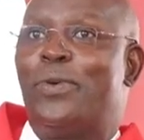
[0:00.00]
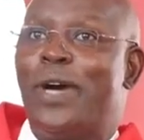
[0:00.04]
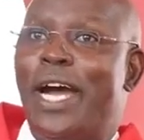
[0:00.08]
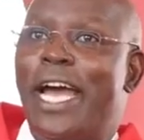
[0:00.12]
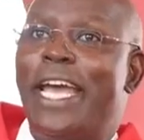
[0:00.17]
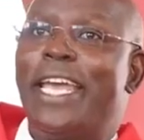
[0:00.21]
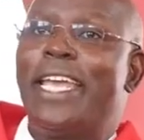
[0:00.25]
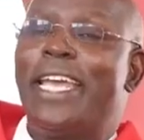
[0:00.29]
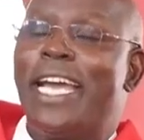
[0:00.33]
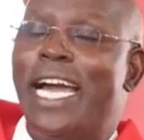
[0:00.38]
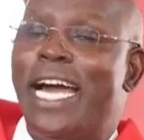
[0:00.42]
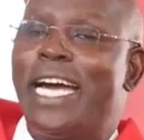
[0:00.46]

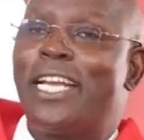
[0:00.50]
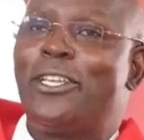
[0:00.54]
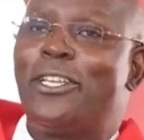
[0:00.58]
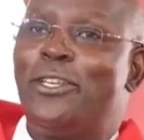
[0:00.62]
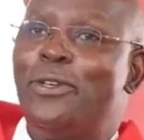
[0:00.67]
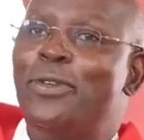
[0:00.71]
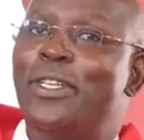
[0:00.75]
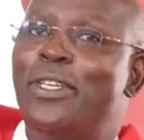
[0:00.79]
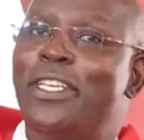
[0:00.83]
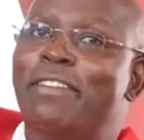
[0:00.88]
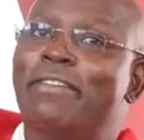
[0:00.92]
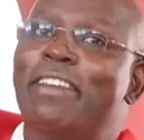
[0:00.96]
Why are
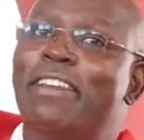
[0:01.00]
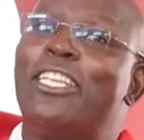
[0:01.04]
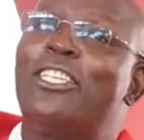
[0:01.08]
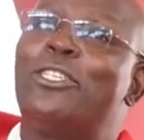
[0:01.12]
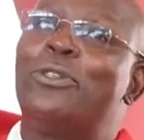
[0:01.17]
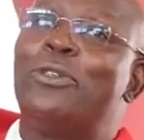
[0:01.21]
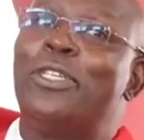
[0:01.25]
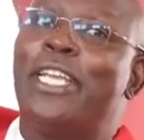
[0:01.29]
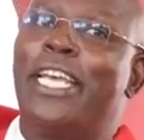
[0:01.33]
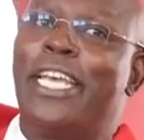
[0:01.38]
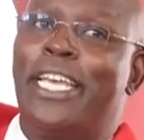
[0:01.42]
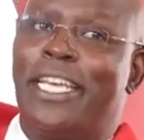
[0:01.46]
you living
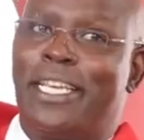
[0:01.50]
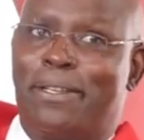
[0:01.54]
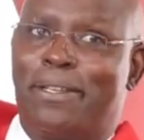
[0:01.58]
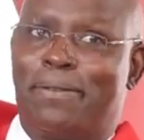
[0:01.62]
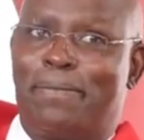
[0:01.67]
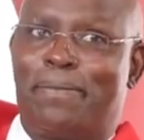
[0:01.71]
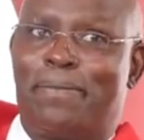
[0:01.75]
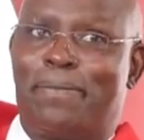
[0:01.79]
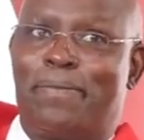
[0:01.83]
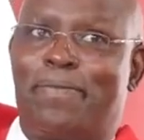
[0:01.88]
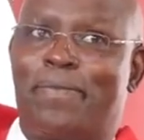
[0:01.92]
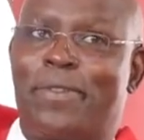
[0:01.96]
today?
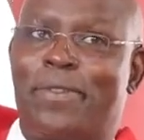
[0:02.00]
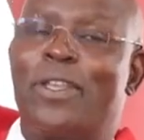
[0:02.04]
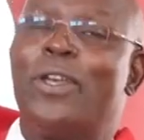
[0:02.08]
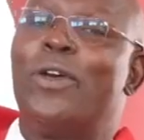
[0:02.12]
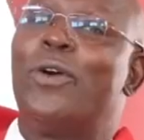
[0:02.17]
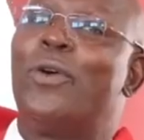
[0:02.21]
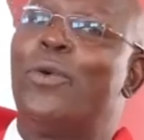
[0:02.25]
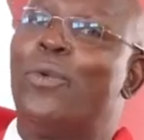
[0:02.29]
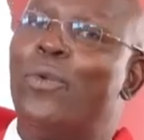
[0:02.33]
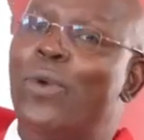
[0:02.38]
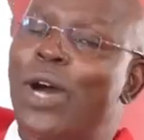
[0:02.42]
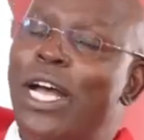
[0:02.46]

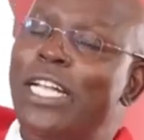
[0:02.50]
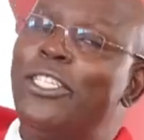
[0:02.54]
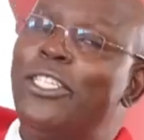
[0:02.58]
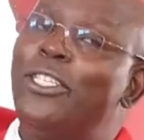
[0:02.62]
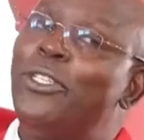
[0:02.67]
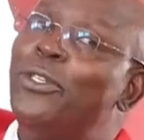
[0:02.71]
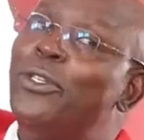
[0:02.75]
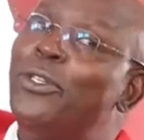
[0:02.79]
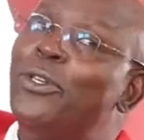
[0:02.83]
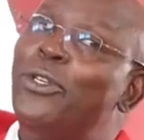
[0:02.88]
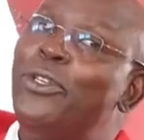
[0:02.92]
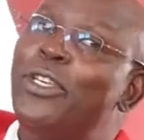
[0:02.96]

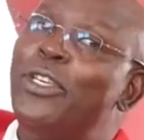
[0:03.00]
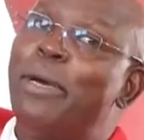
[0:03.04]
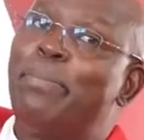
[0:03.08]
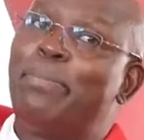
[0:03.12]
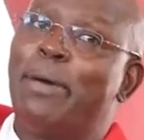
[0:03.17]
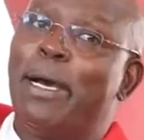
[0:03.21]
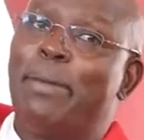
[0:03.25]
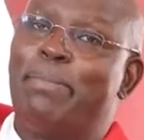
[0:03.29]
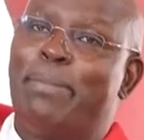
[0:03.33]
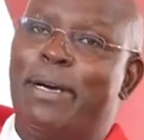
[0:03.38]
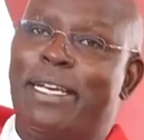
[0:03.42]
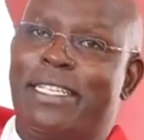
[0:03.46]
Once you know your
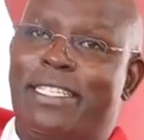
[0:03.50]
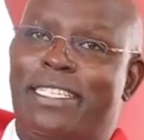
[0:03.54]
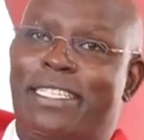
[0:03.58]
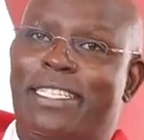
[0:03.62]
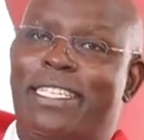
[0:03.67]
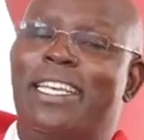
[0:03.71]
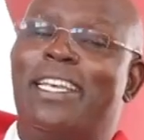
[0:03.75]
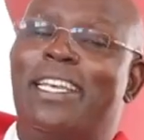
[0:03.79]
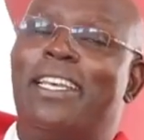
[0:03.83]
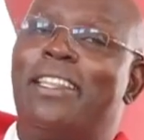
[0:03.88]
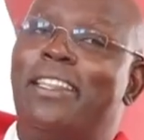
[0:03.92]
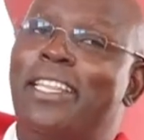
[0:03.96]

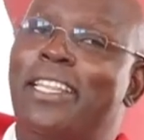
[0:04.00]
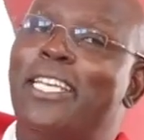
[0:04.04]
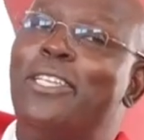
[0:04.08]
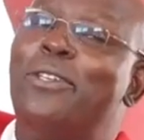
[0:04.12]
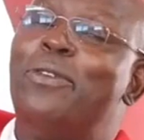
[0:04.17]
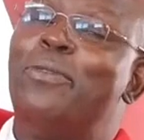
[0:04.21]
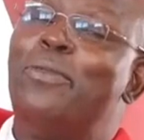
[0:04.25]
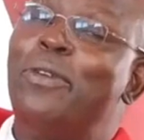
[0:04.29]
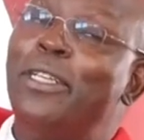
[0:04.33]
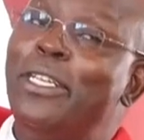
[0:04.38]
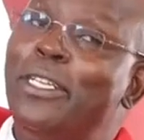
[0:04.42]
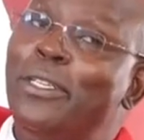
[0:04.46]
purpose, then
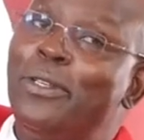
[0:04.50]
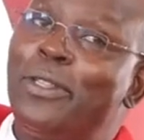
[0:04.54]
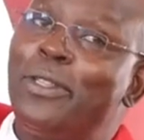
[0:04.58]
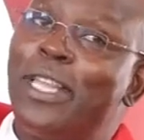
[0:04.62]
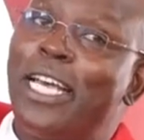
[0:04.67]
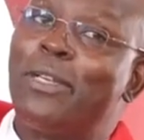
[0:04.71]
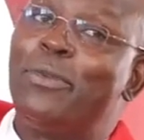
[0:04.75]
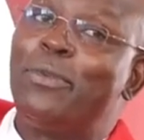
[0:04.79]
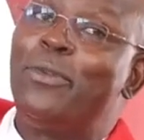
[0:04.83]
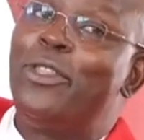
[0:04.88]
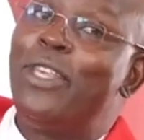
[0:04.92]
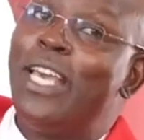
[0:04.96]
you will know
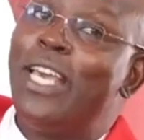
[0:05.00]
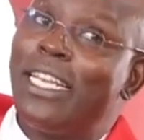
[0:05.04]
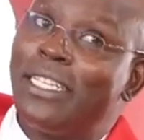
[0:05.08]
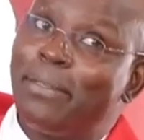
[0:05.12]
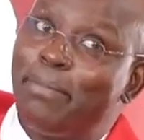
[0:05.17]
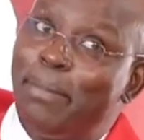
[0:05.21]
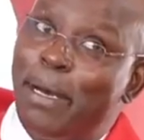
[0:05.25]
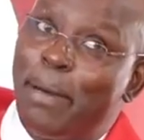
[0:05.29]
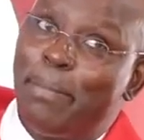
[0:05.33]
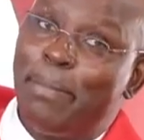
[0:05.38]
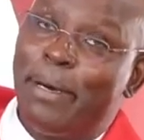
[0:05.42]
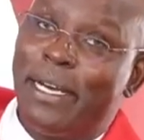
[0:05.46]
that with
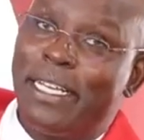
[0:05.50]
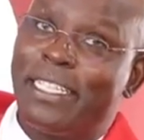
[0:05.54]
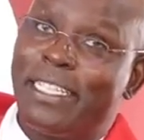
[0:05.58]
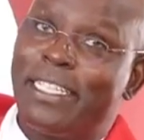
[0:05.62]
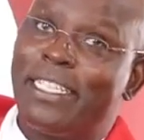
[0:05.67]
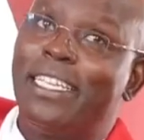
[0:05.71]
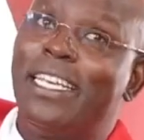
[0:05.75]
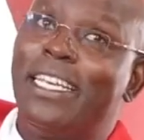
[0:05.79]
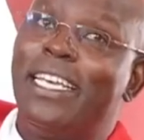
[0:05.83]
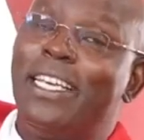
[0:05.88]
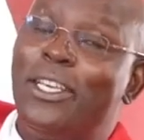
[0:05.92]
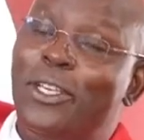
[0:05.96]
that
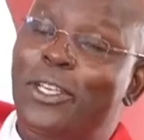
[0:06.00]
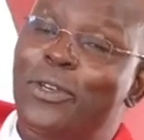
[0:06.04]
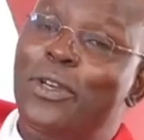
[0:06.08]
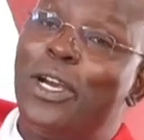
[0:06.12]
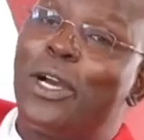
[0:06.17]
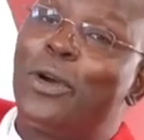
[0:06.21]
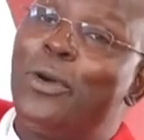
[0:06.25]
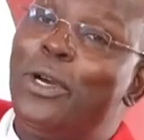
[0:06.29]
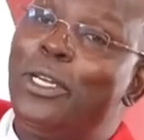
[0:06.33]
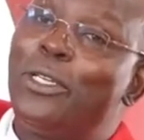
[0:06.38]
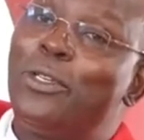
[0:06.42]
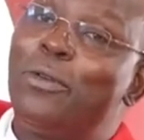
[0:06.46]
purpose,
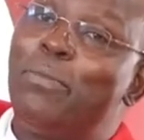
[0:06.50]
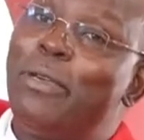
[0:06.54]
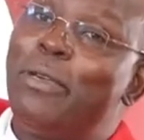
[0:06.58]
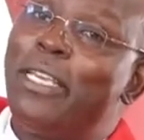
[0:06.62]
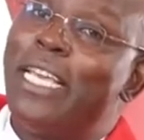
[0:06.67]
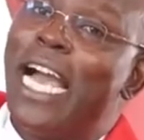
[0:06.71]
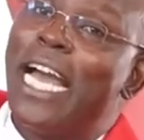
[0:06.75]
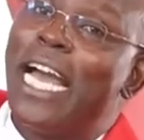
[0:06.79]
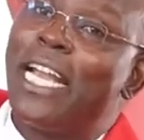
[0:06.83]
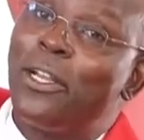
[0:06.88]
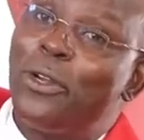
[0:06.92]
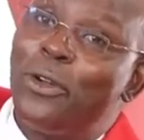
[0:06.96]
you are going to
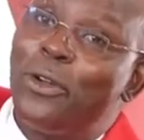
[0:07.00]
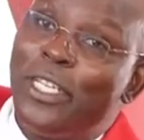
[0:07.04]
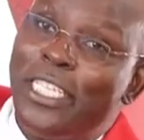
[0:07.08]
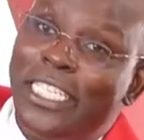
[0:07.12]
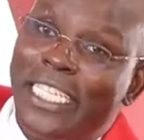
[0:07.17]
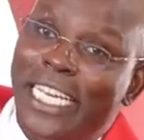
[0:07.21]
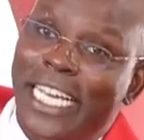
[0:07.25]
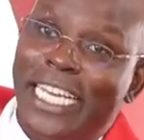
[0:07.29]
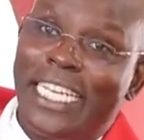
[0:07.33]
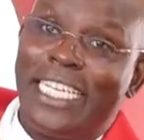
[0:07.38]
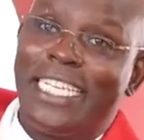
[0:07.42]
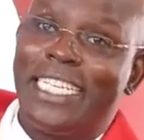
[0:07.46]
be
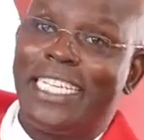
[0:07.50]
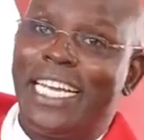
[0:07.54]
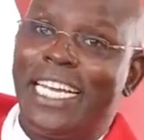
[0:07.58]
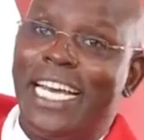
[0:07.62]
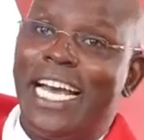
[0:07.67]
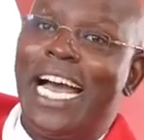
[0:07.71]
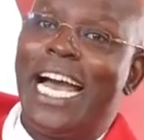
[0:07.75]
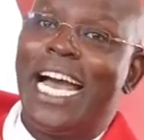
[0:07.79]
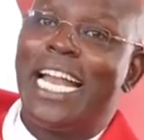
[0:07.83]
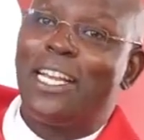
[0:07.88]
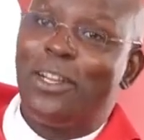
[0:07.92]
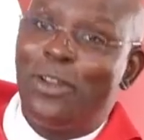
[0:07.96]
anointed,
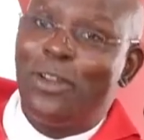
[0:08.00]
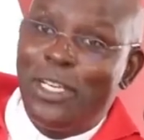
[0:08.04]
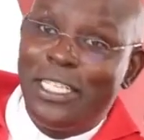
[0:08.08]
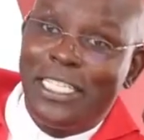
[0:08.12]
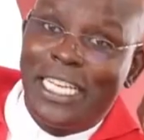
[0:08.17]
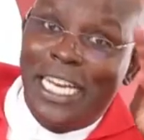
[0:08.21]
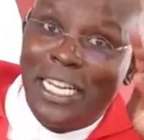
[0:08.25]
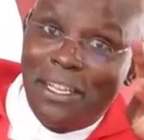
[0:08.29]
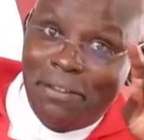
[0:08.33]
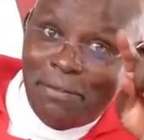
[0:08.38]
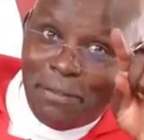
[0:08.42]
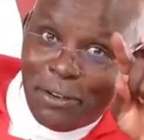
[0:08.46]

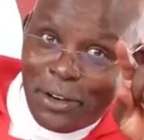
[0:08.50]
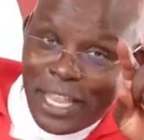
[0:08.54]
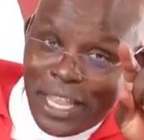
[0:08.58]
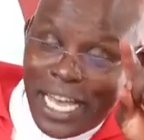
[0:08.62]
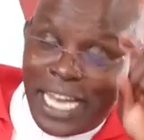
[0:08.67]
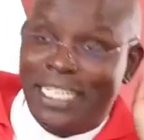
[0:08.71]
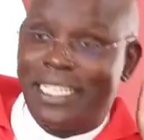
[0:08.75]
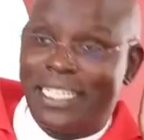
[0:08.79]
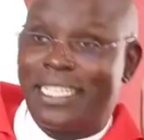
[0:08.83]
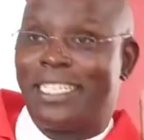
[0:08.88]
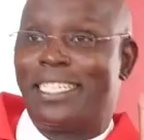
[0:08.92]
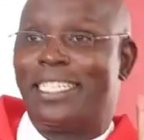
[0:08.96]
anointed for
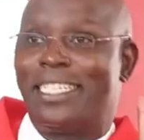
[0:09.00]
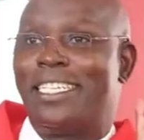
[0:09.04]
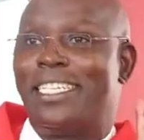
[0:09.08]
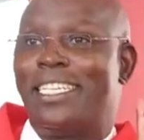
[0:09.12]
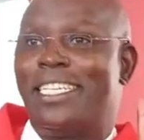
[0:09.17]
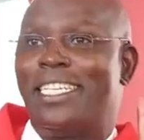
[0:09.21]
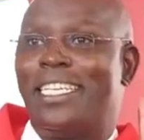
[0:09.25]
that.